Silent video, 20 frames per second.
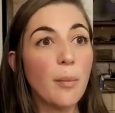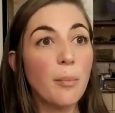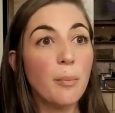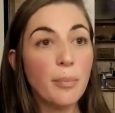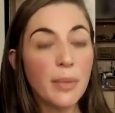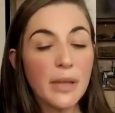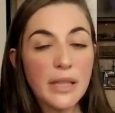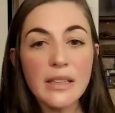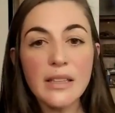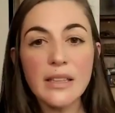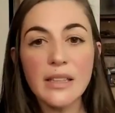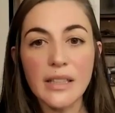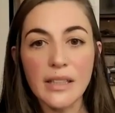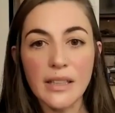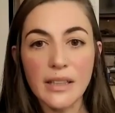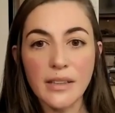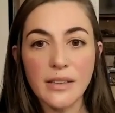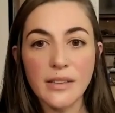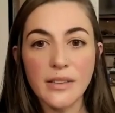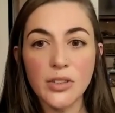
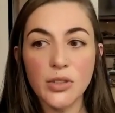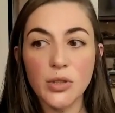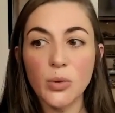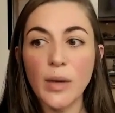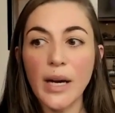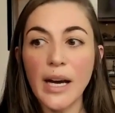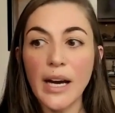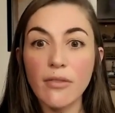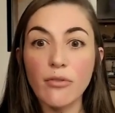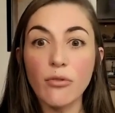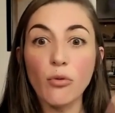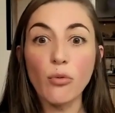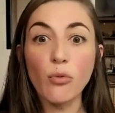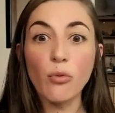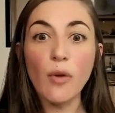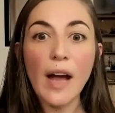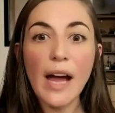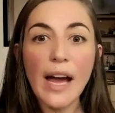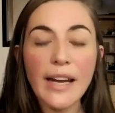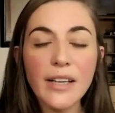ability to have
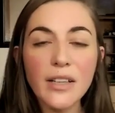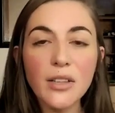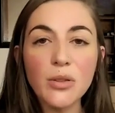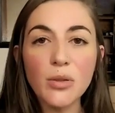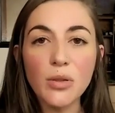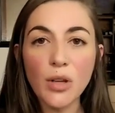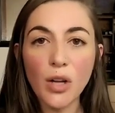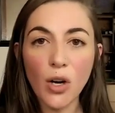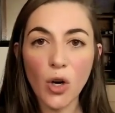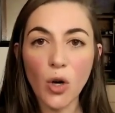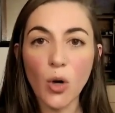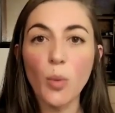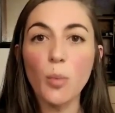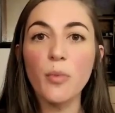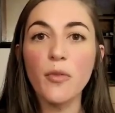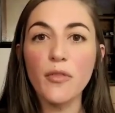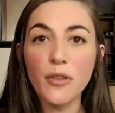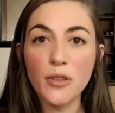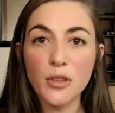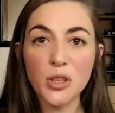radical
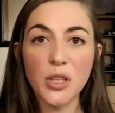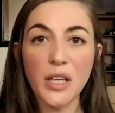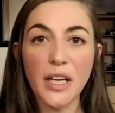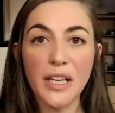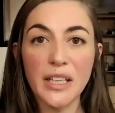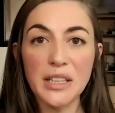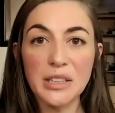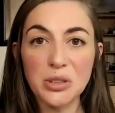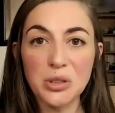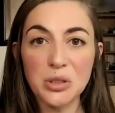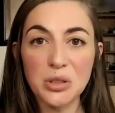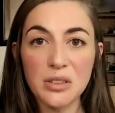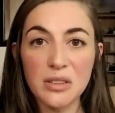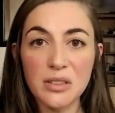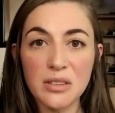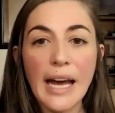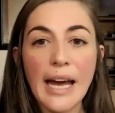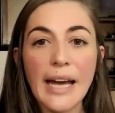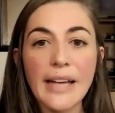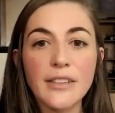hope for change
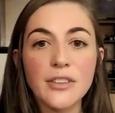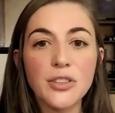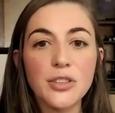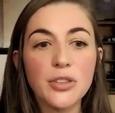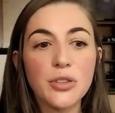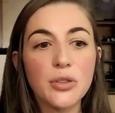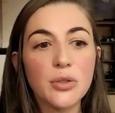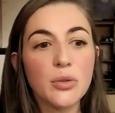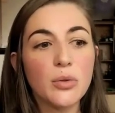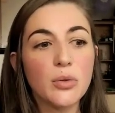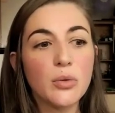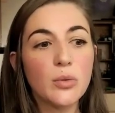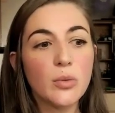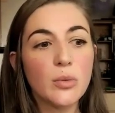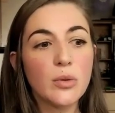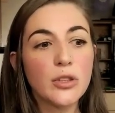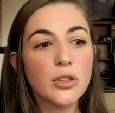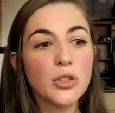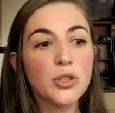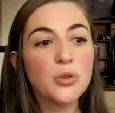and
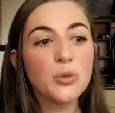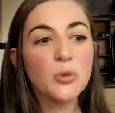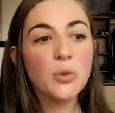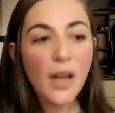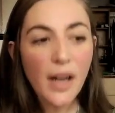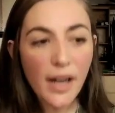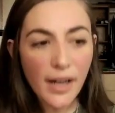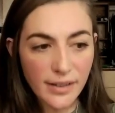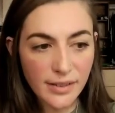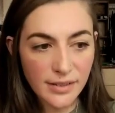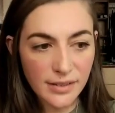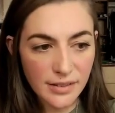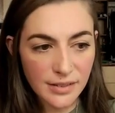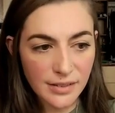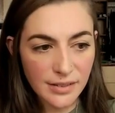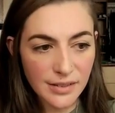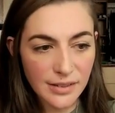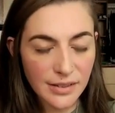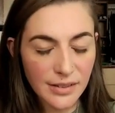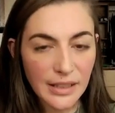to
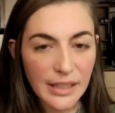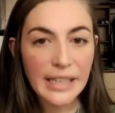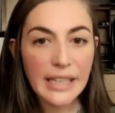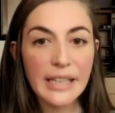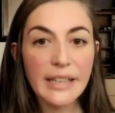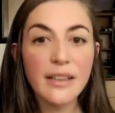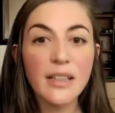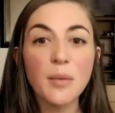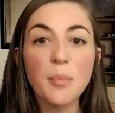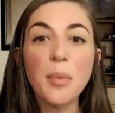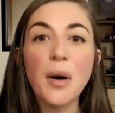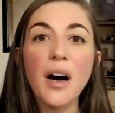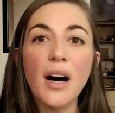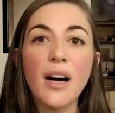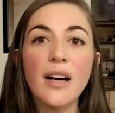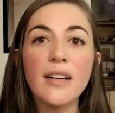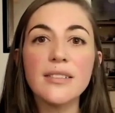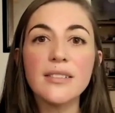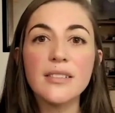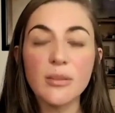trust in the
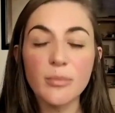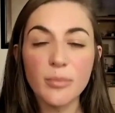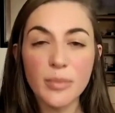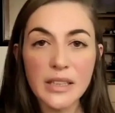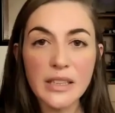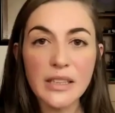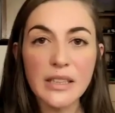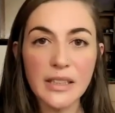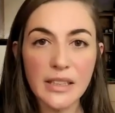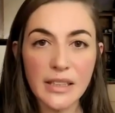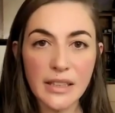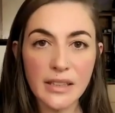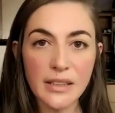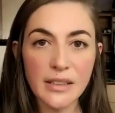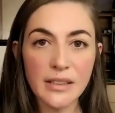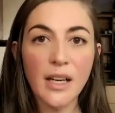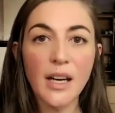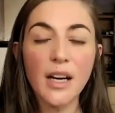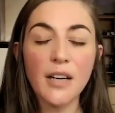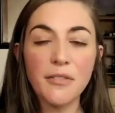possibility
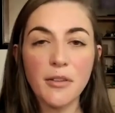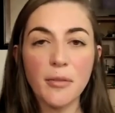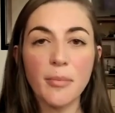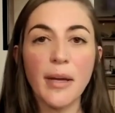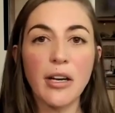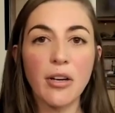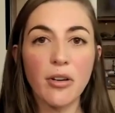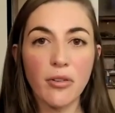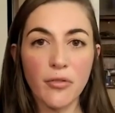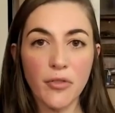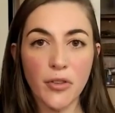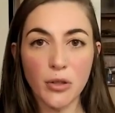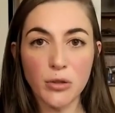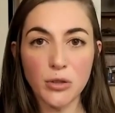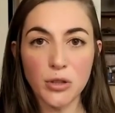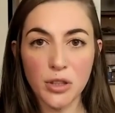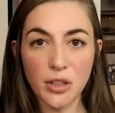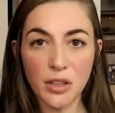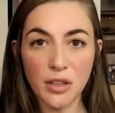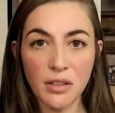of a better
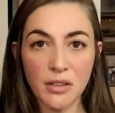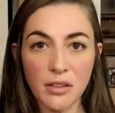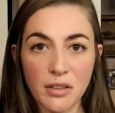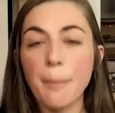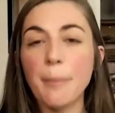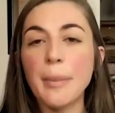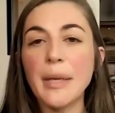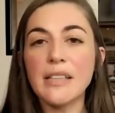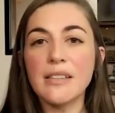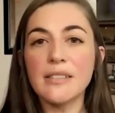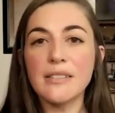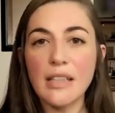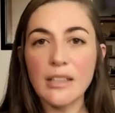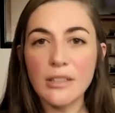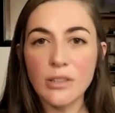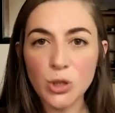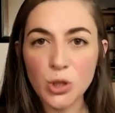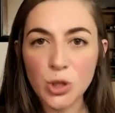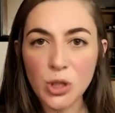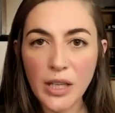future. Because
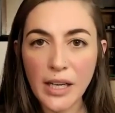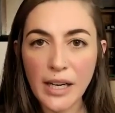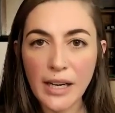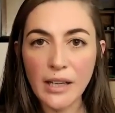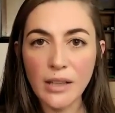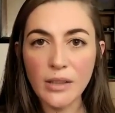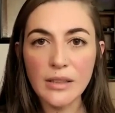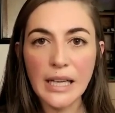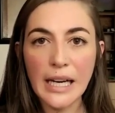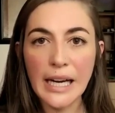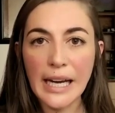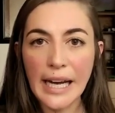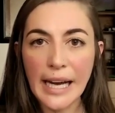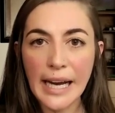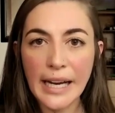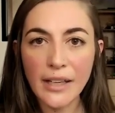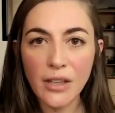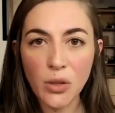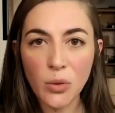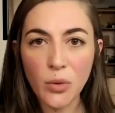as a child, I
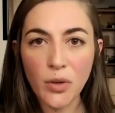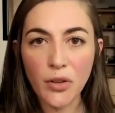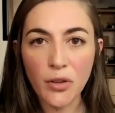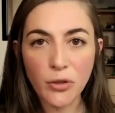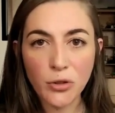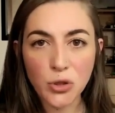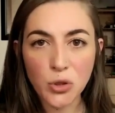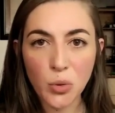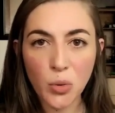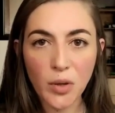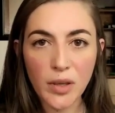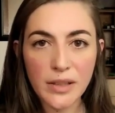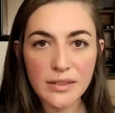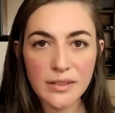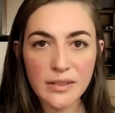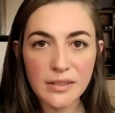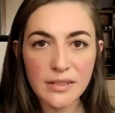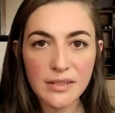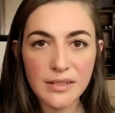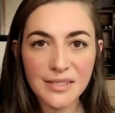had no other
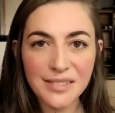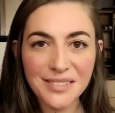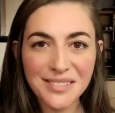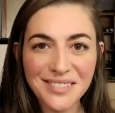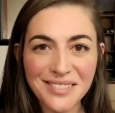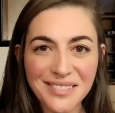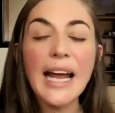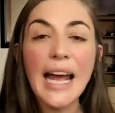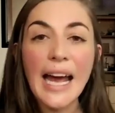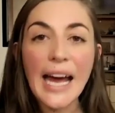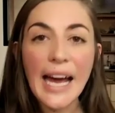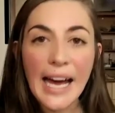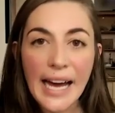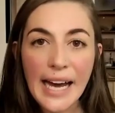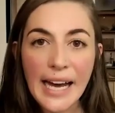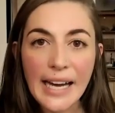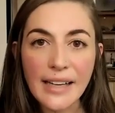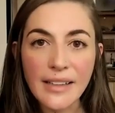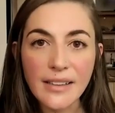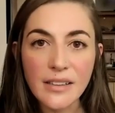choice. I
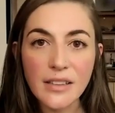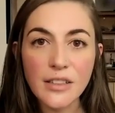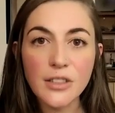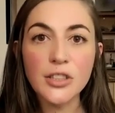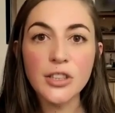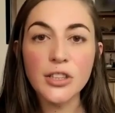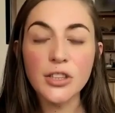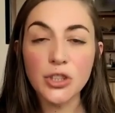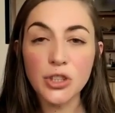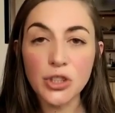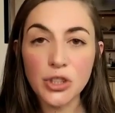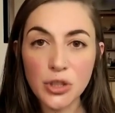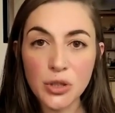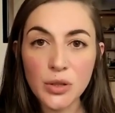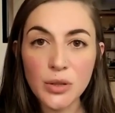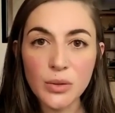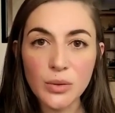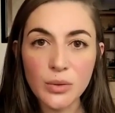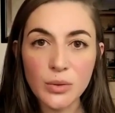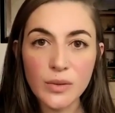had to
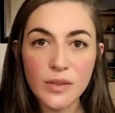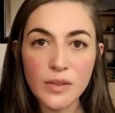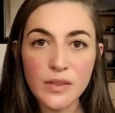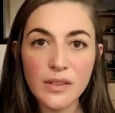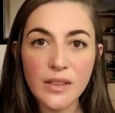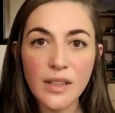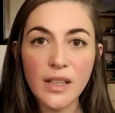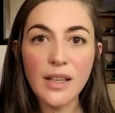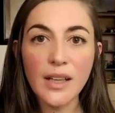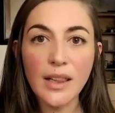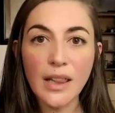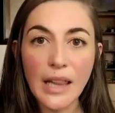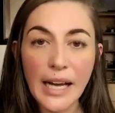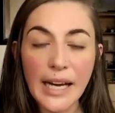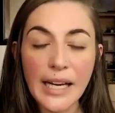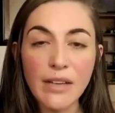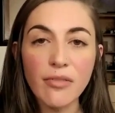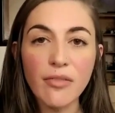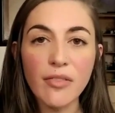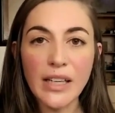choose
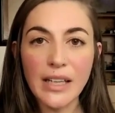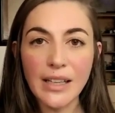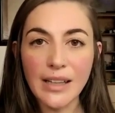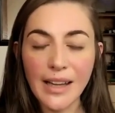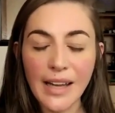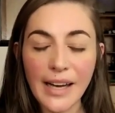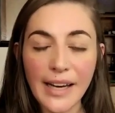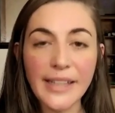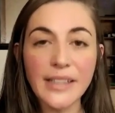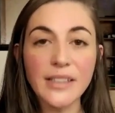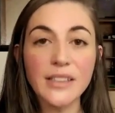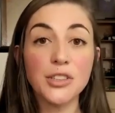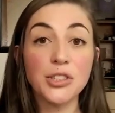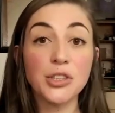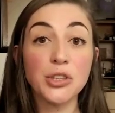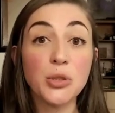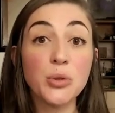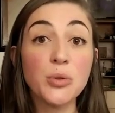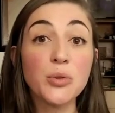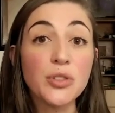life and light
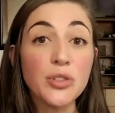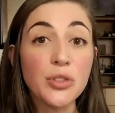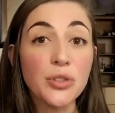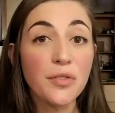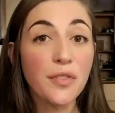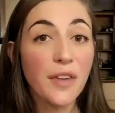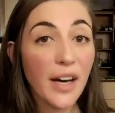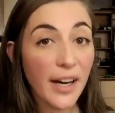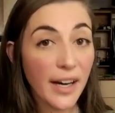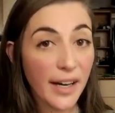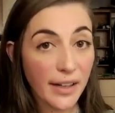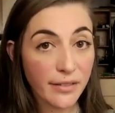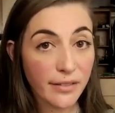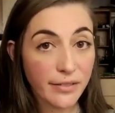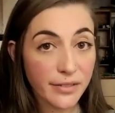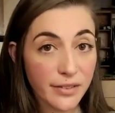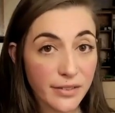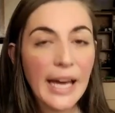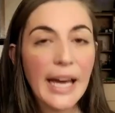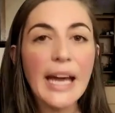to survive.
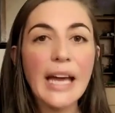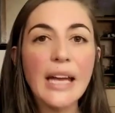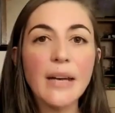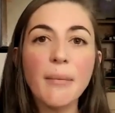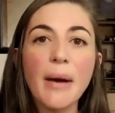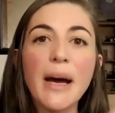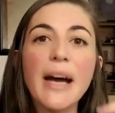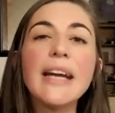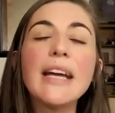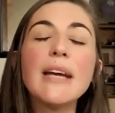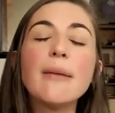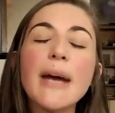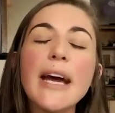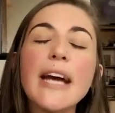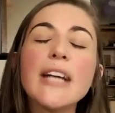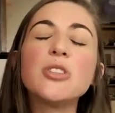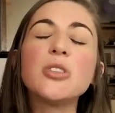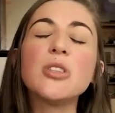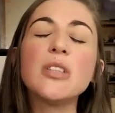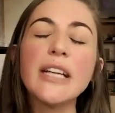And my
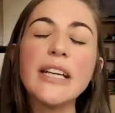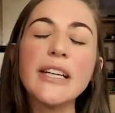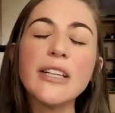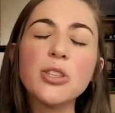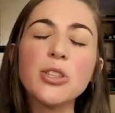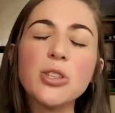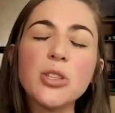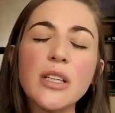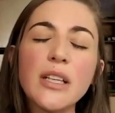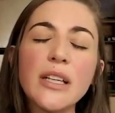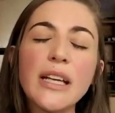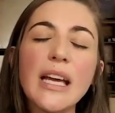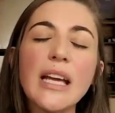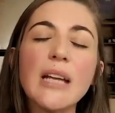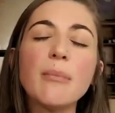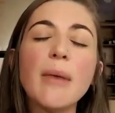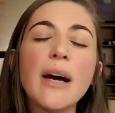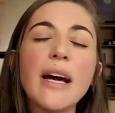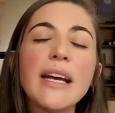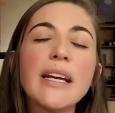imagination and
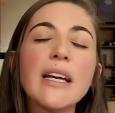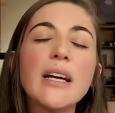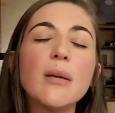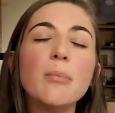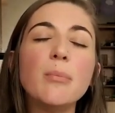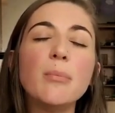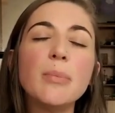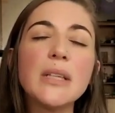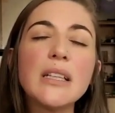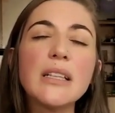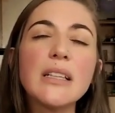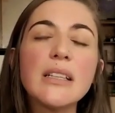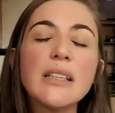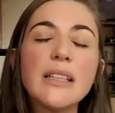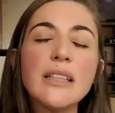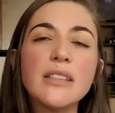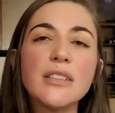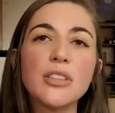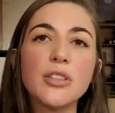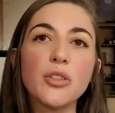my
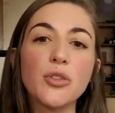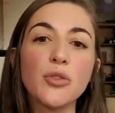ability to